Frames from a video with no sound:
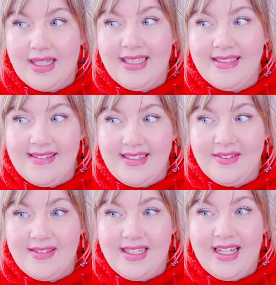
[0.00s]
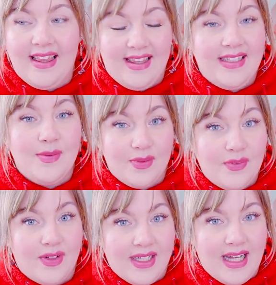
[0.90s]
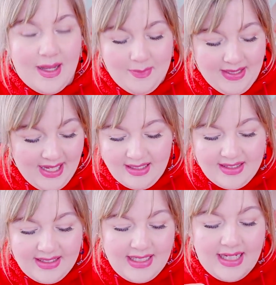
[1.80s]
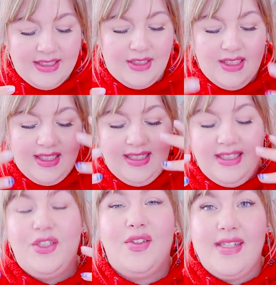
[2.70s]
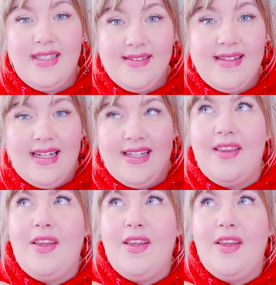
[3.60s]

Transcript: Like, seriously, this was freaking epic. The texture is just insane.